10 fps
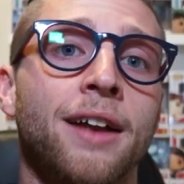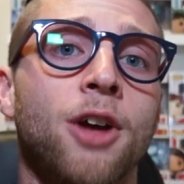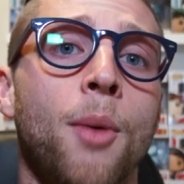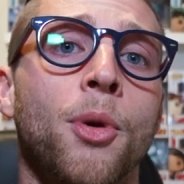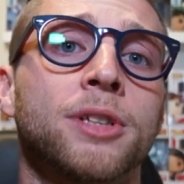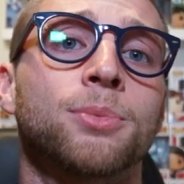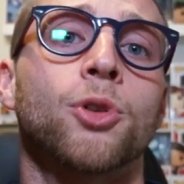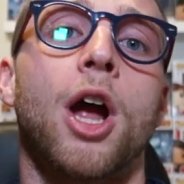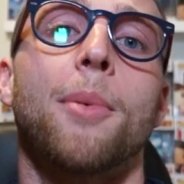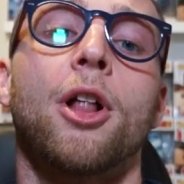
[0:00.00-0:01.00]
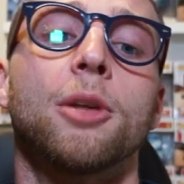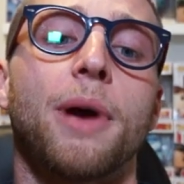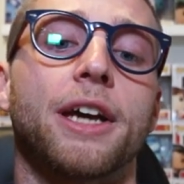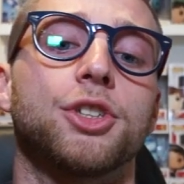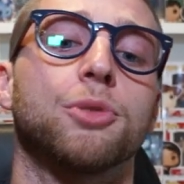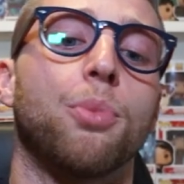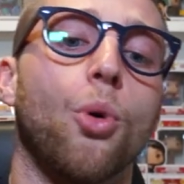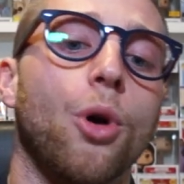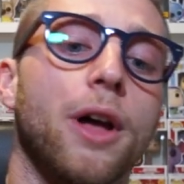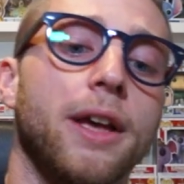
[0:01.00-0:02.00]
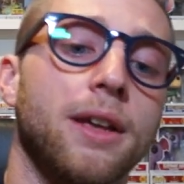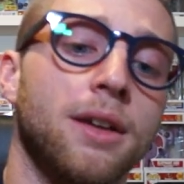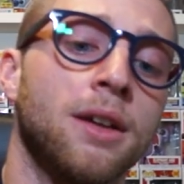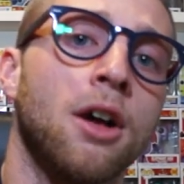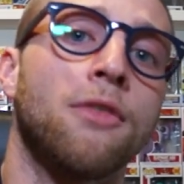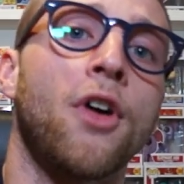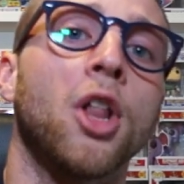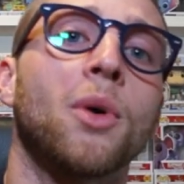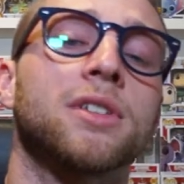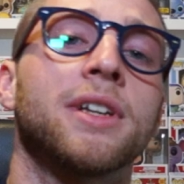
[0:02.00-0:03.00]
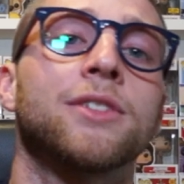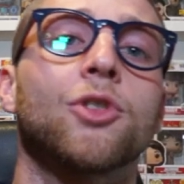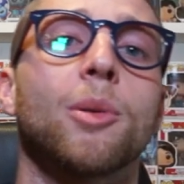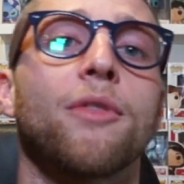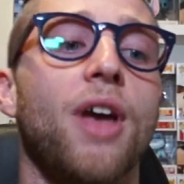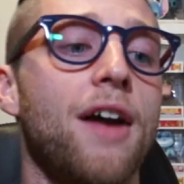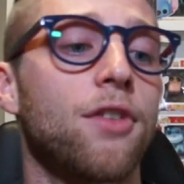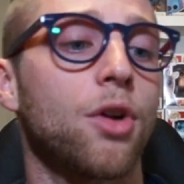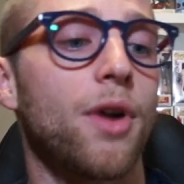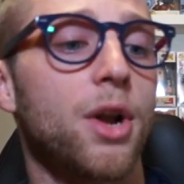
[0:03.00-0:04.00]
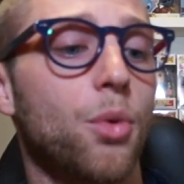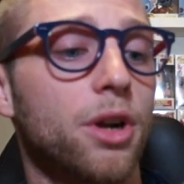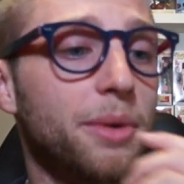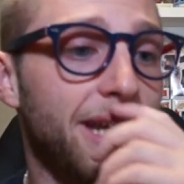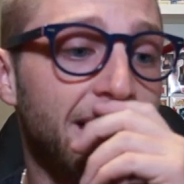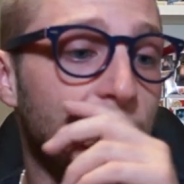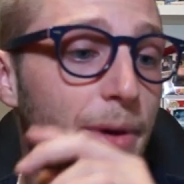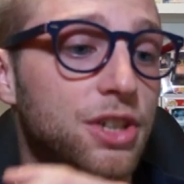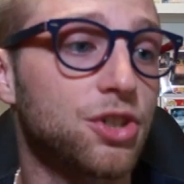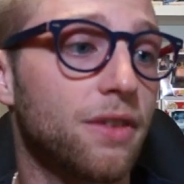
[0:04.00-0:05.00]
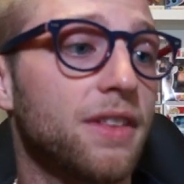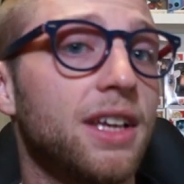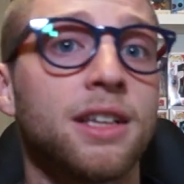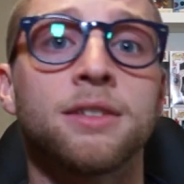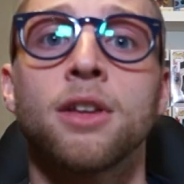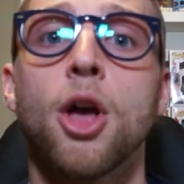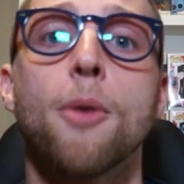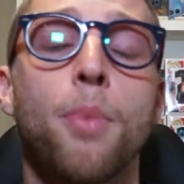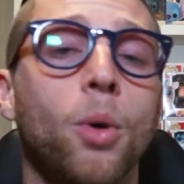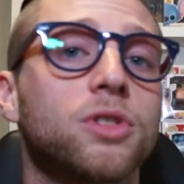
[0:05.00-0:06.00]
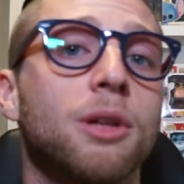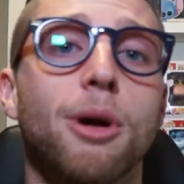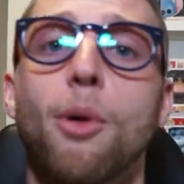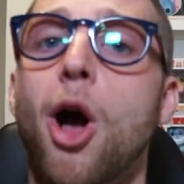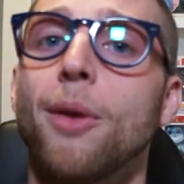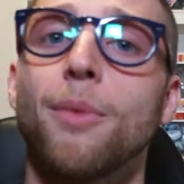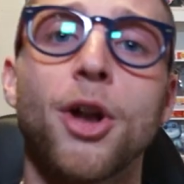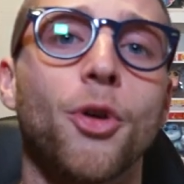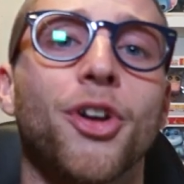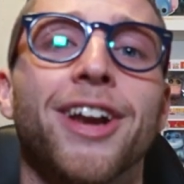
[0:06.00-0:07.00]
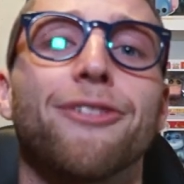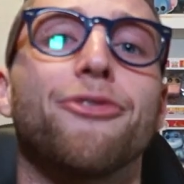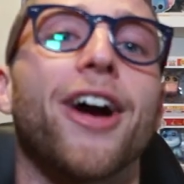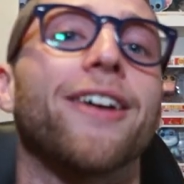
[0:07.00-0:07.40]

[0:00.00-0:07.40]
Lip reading: comment, rate, subscribe, holler back at your boy. Follow us on Instagram if you haven't already. We're going to be taking a picture of these, posting them up. I know they're going to get a bunch